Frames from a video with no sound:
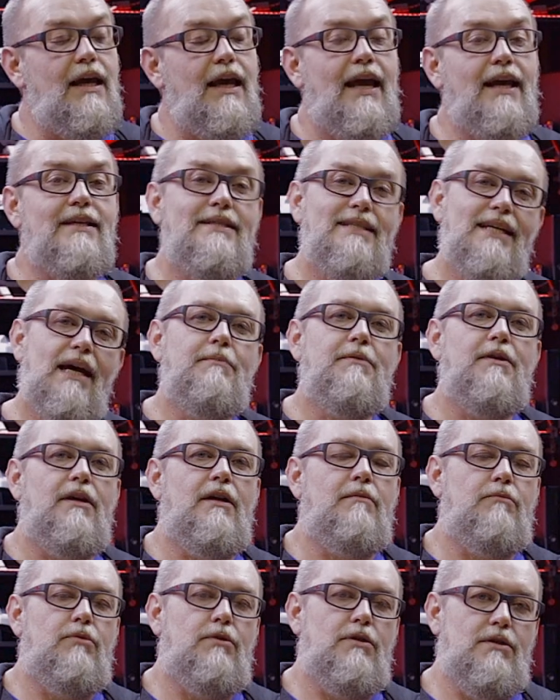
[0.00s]
except
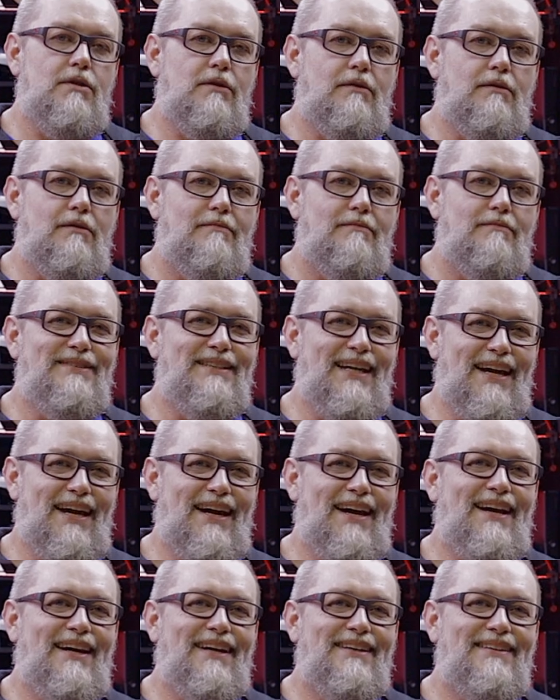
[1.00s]
in Brazil.
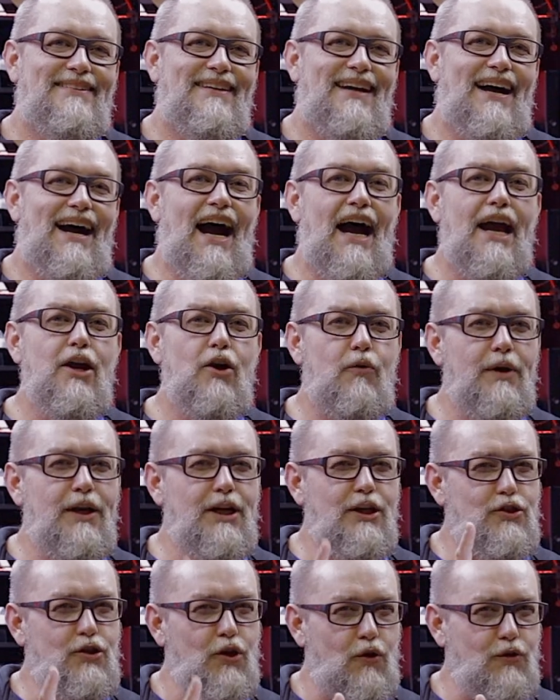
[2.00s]
Yeah, I
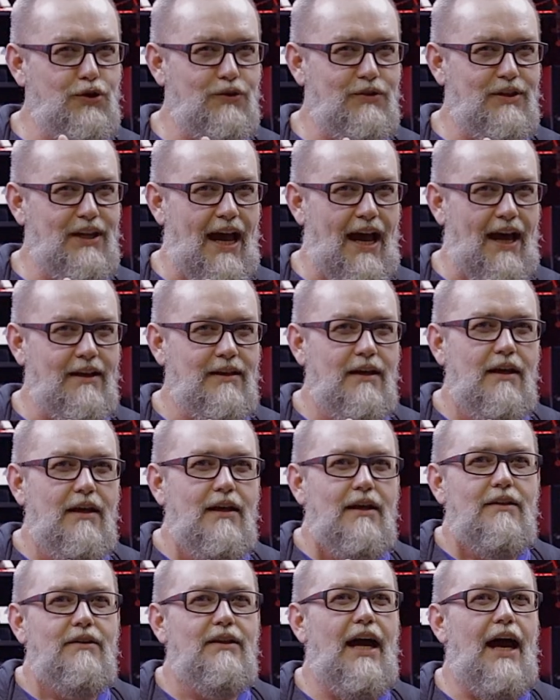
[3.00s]
already told you that
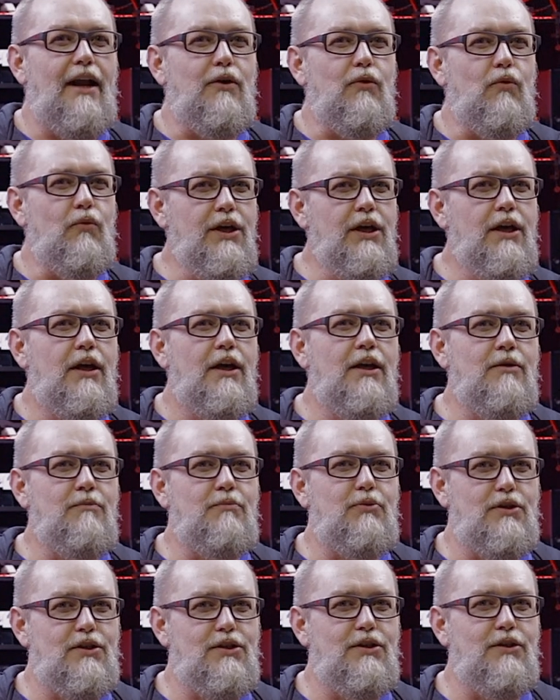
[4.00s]
we in
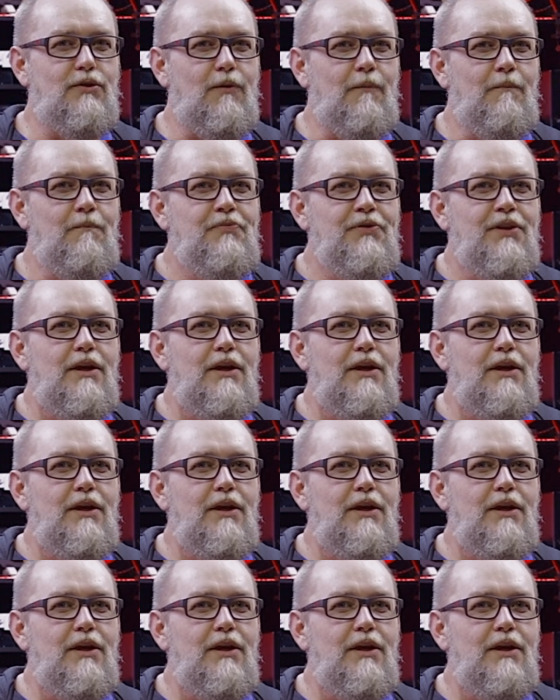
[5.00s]
Brazil,